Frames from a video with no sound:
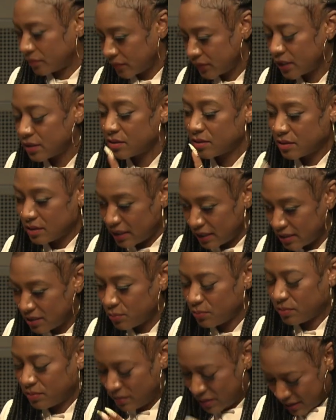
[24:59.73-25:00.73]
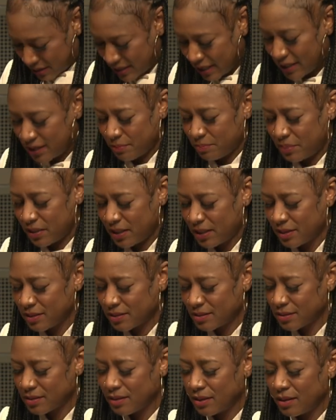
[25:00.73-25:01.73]
So that's the second
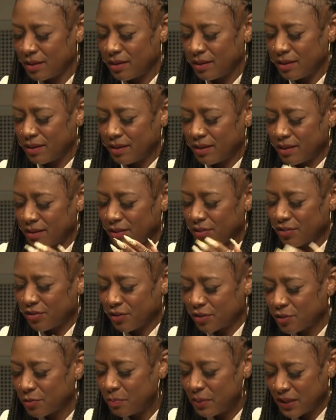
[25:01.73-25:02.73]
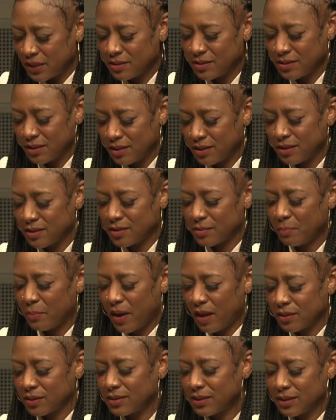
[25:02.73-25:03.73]
piece. The third piece is
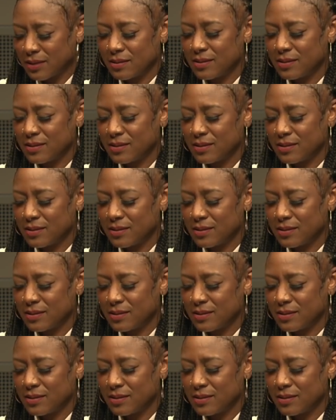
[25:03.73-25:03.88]
politics